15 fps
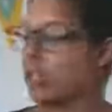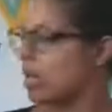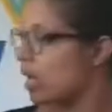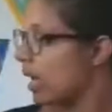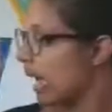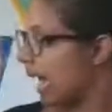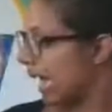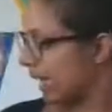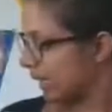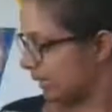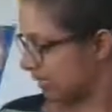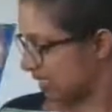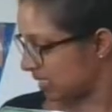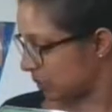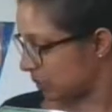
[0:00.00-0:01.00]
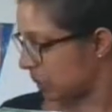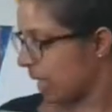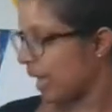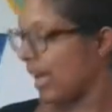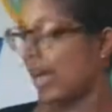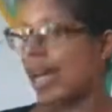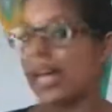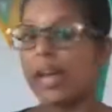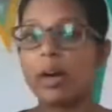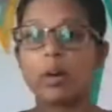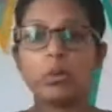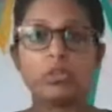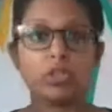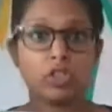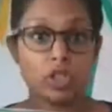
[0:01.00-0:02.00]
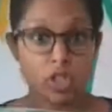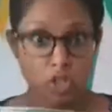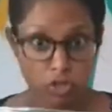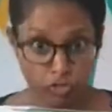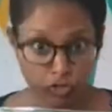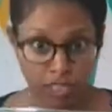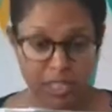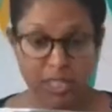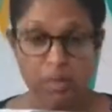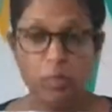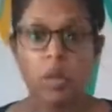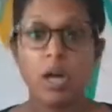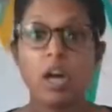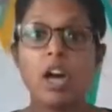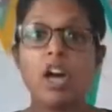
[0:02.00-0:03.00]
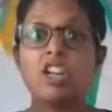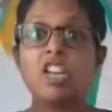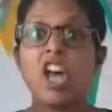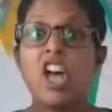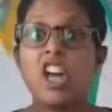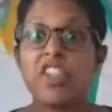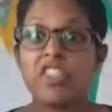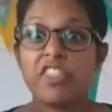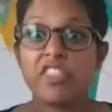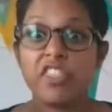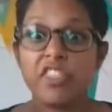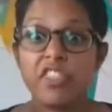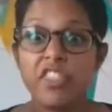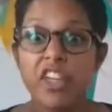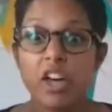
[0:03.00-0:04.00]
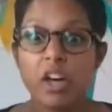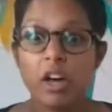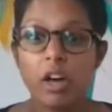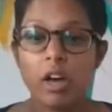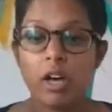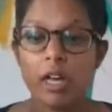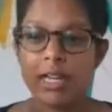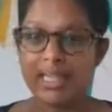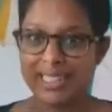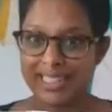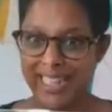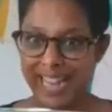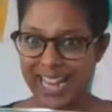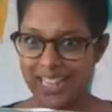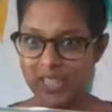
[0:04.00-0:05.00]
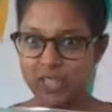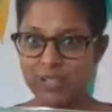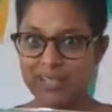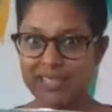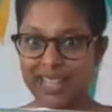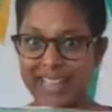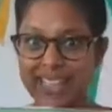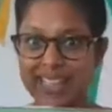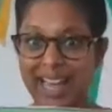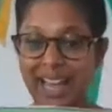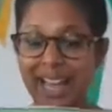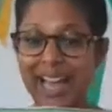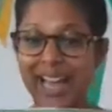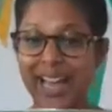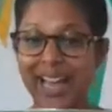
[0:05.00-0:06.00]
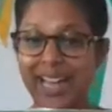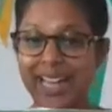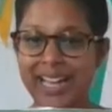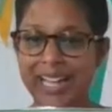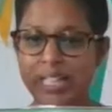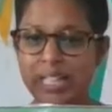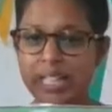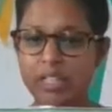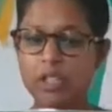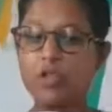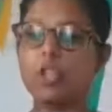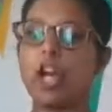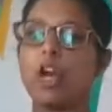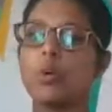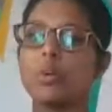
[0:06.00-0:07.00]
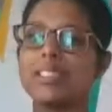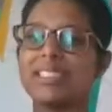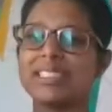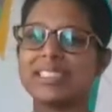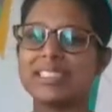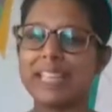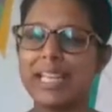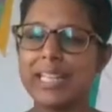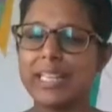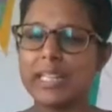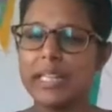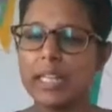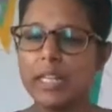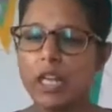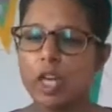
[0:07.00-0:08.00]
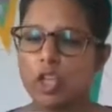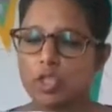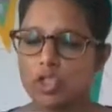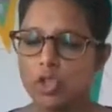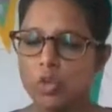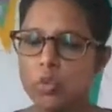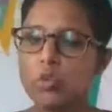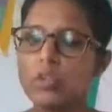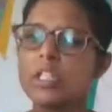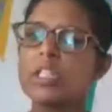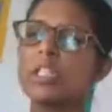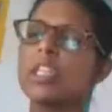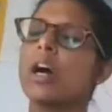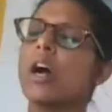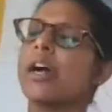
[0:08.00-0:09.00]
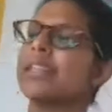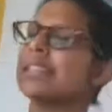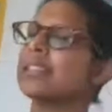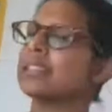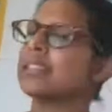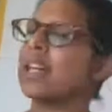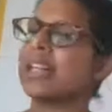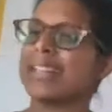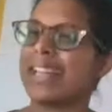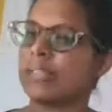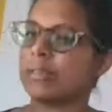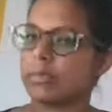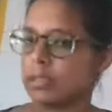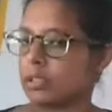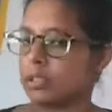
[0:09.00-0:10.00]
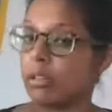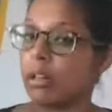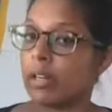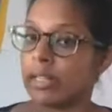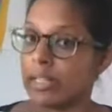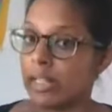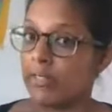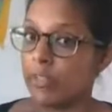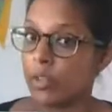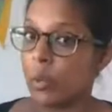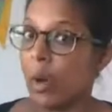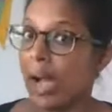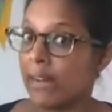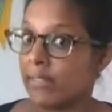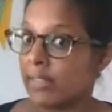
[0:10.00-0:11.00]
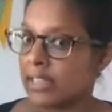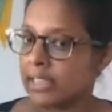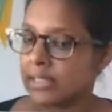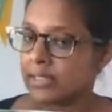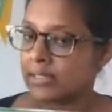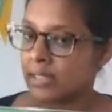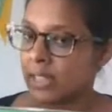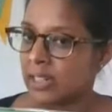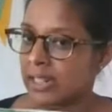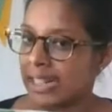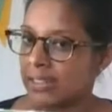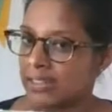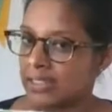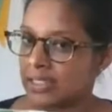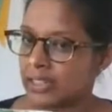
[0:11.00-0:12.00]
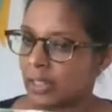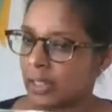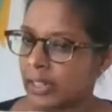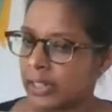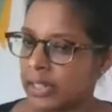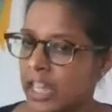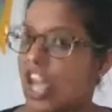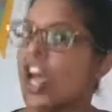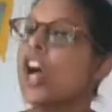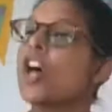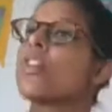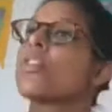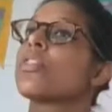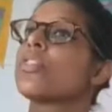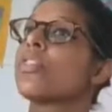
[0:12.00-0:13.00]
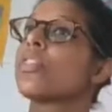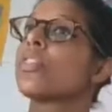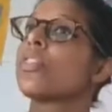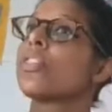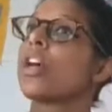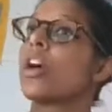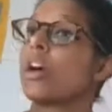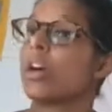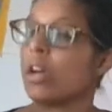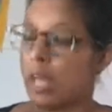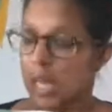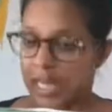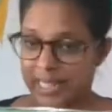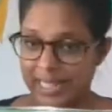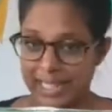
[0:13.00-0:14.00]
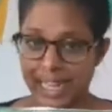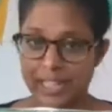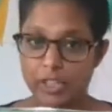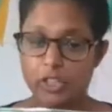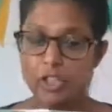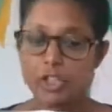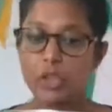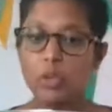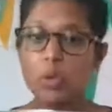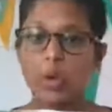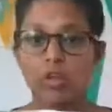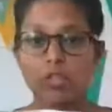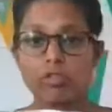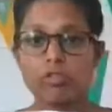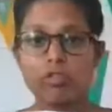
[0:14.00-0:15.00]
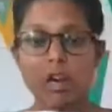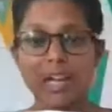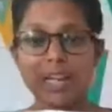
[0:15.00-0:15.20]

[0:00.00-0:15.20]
and it spells the tricky word the. Can you say that? Can you go and say it to the nice sun outside, if you have any sun outside? The. Can you run and